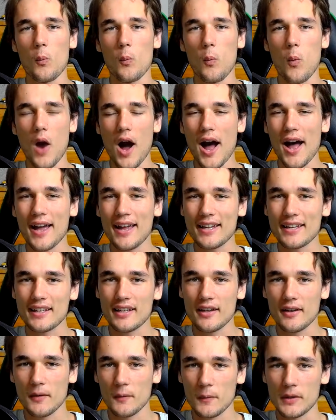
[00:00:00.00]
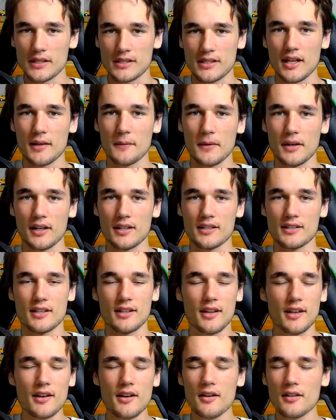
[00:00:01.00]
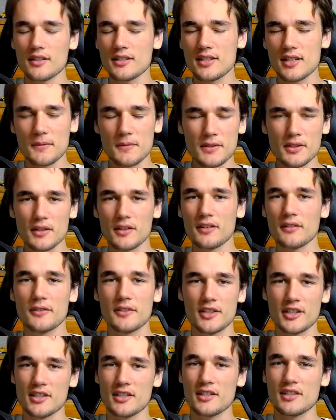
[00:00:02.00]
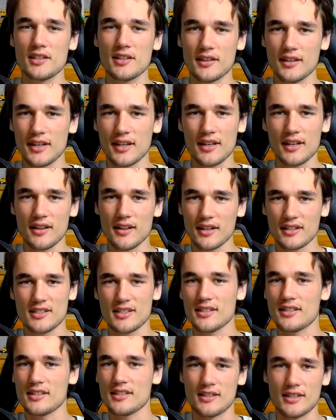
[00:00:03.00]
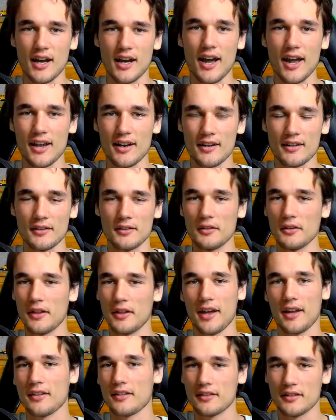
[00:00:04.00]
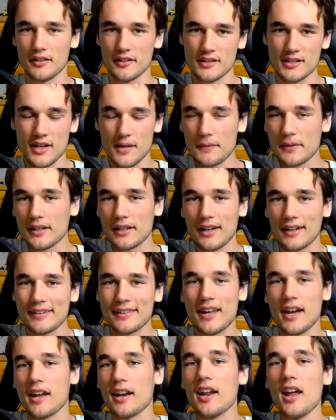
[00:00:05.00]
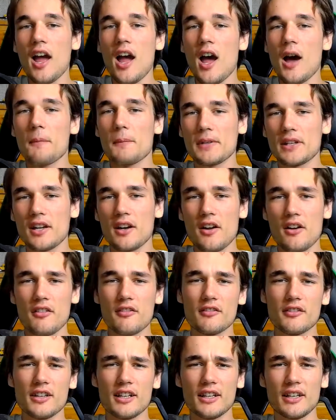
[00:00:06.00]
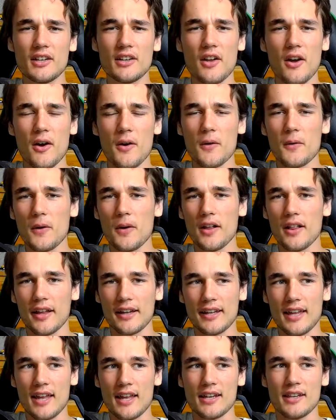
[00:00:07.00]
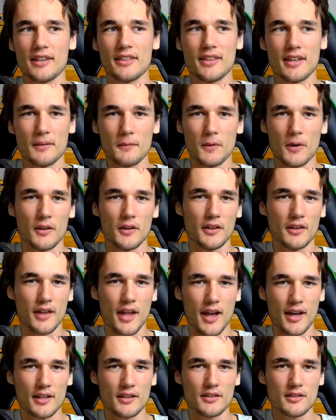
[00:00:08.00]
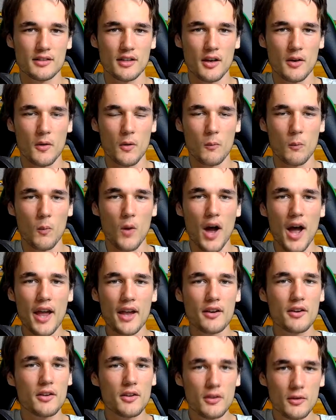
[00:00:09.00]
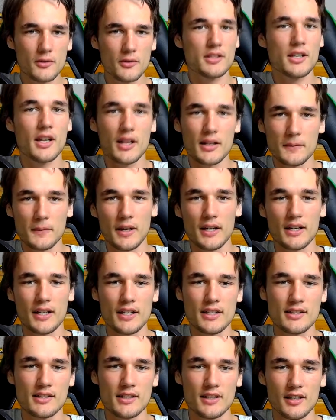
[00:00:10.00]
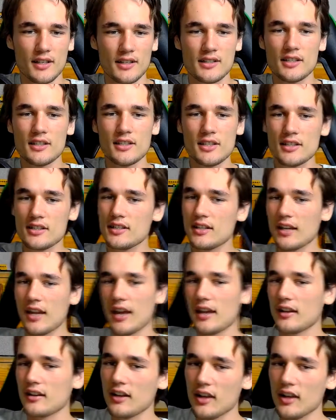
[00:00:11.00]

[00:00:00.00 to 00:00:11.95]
why we celebrate Easter. They know it's some sort of Christian thing, like Jesus died and all that, or something like that. But they don't really know like anything more than that. So why do you celebrate Easter? Is it just to get